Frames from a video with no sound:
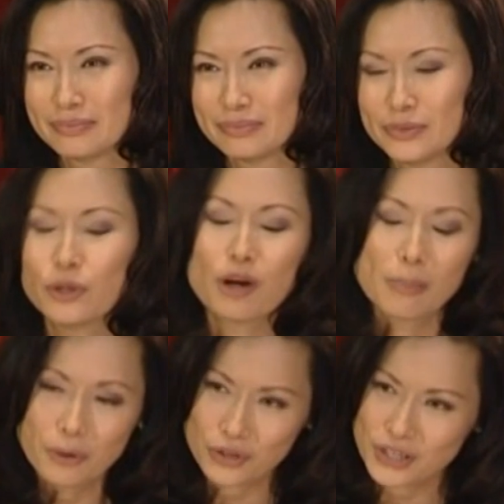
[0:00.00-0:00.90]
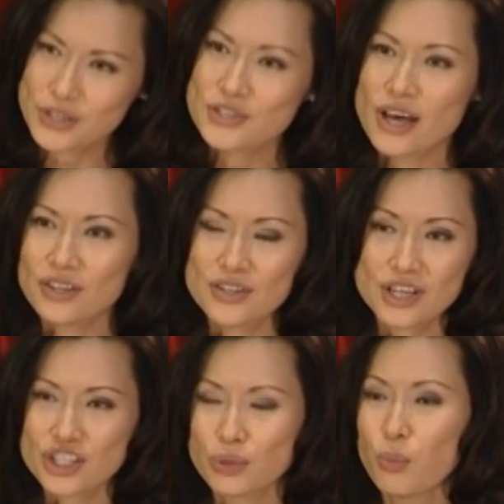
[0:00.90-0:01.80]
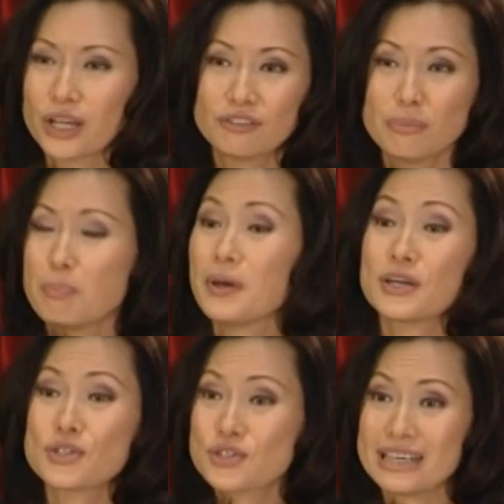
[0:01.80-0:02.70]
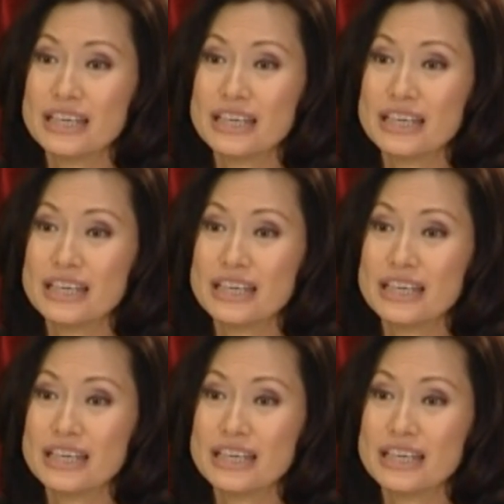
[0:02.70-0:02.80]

mm. You're operating in Southeast Asia, one of the biggest